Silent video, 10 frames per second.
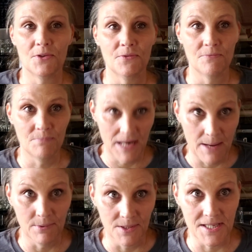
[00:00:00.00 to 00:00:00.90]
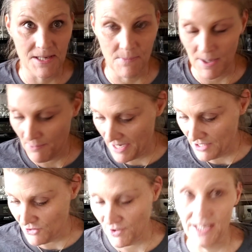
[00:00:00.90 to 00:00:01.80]
you've been able to see my
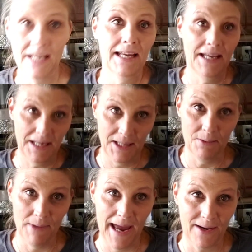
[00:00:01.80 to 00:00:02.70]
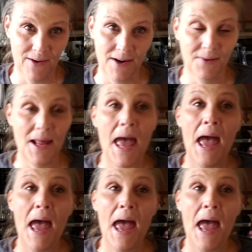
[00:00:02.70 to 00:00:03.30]
pantry in the background.